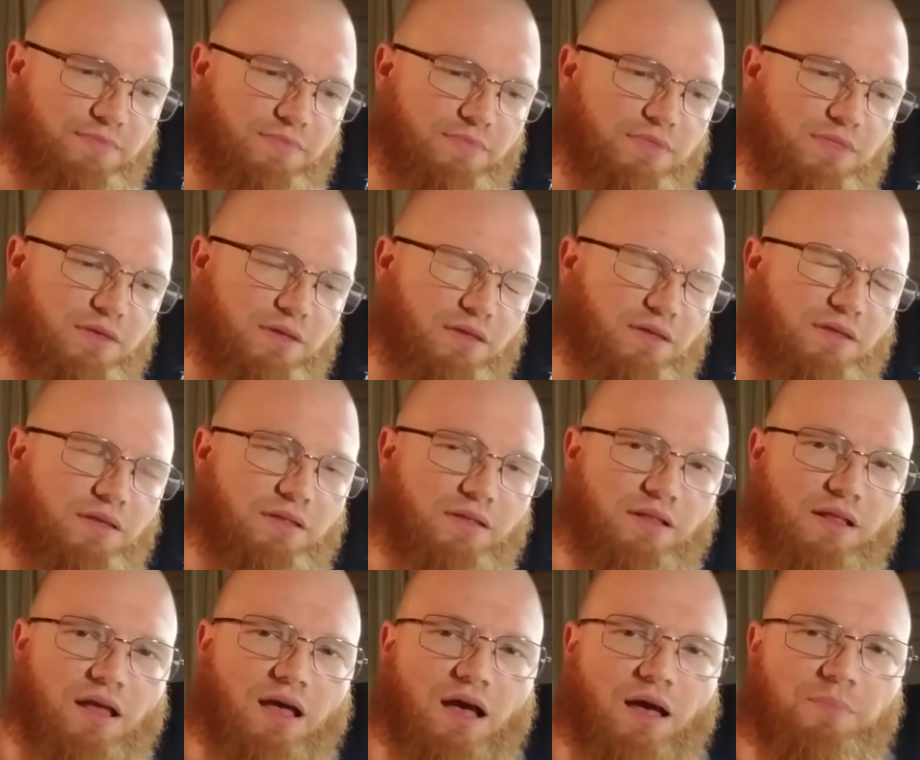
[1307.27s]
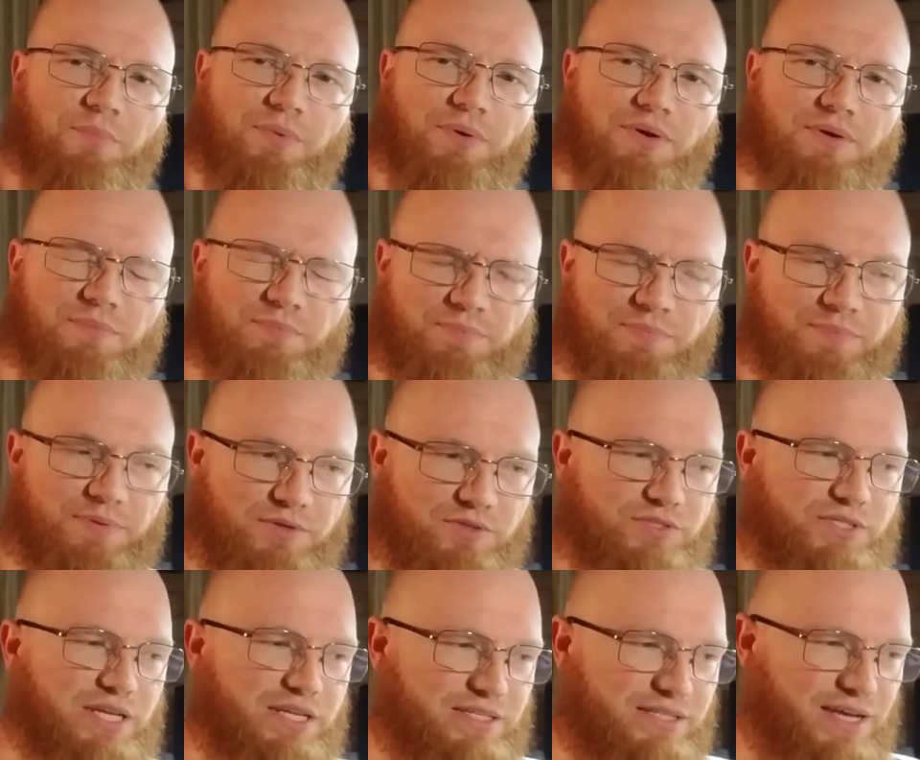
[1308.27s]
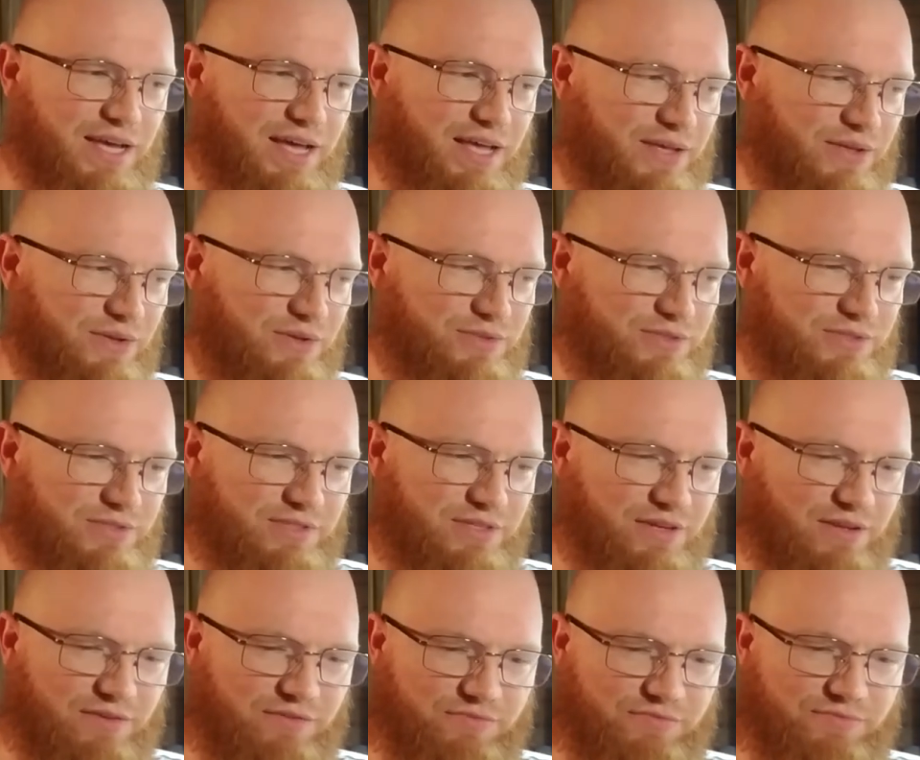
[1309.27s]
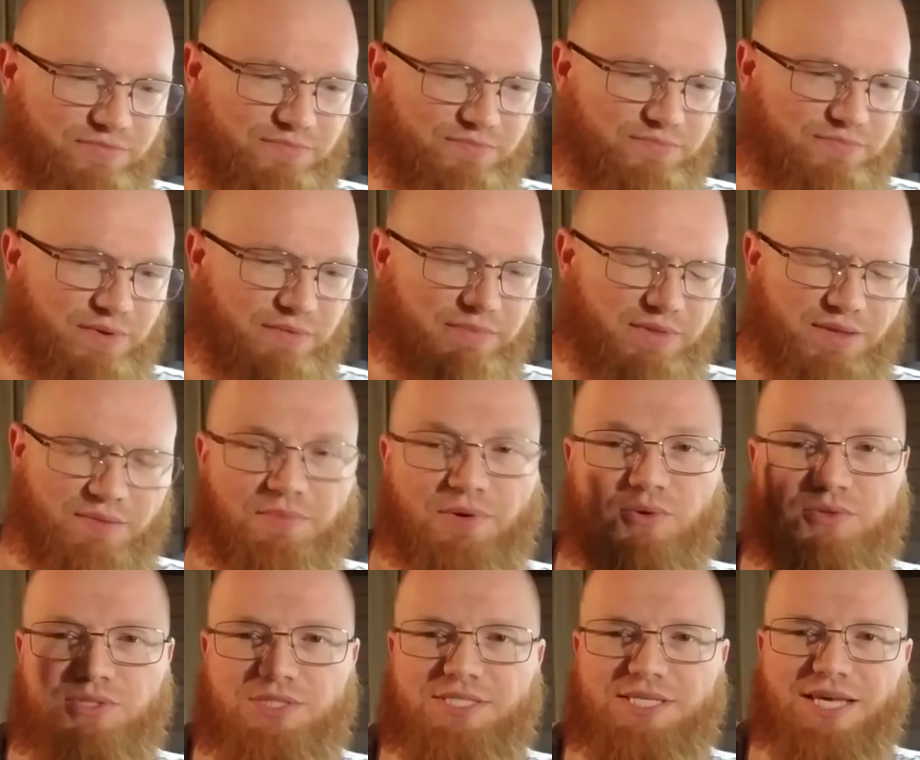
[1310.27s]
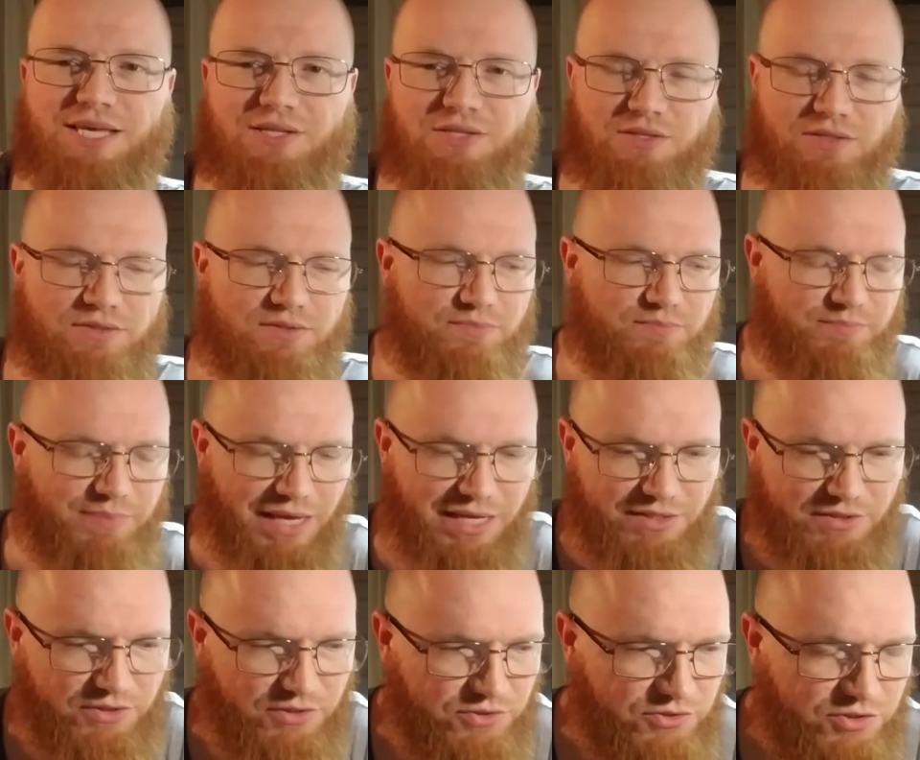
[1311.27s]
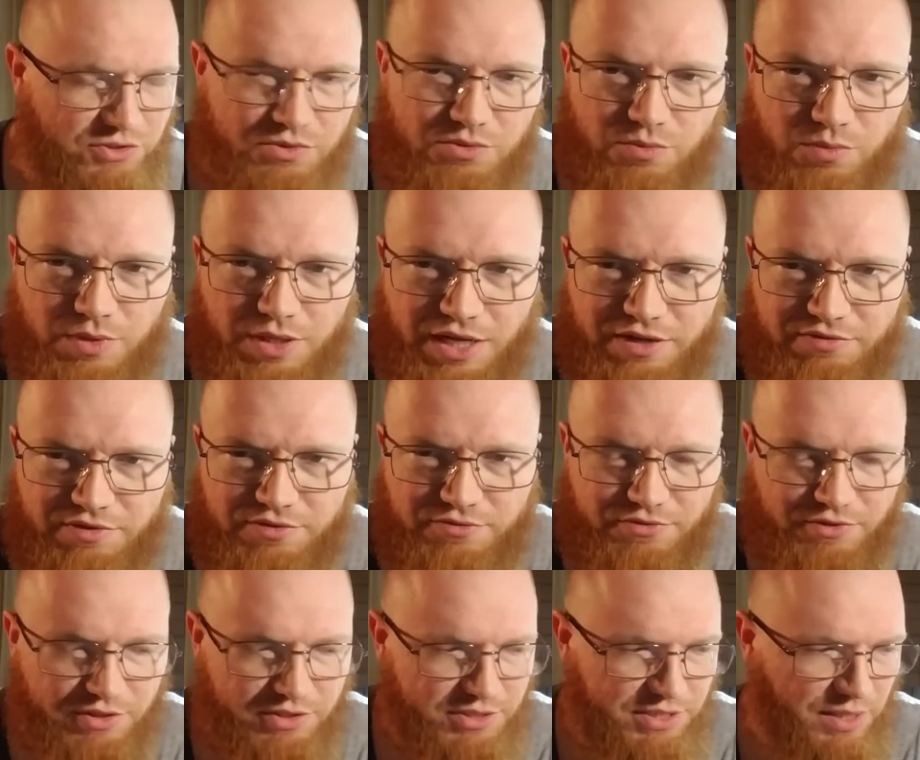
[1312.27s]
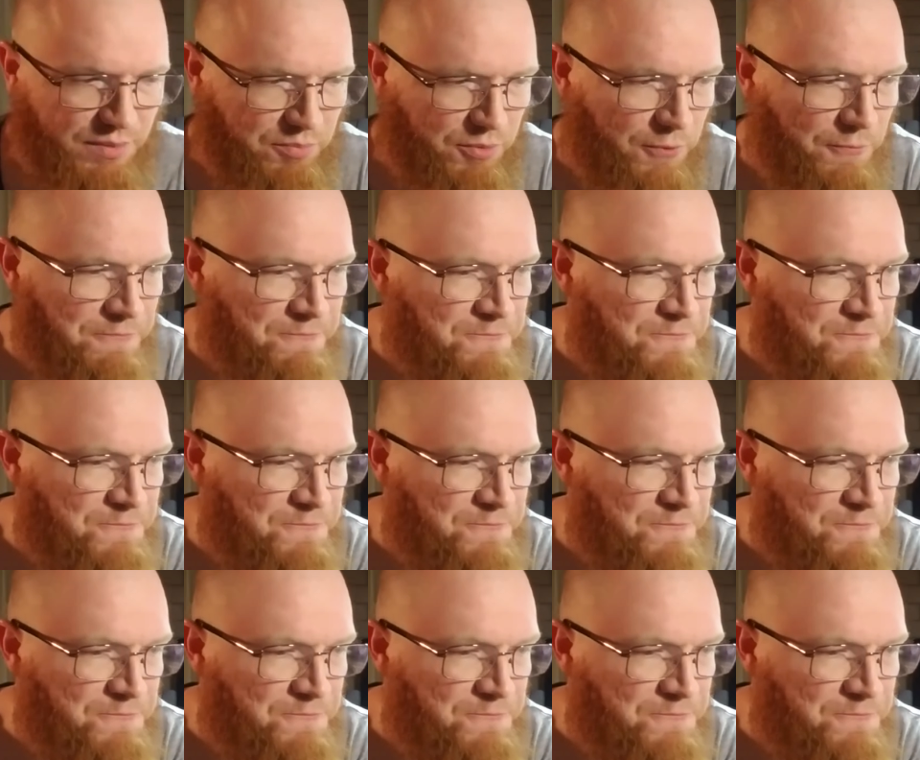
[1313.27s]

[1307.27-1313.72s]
the upper percentiles of maybe the most skilled painters or whatever, for example.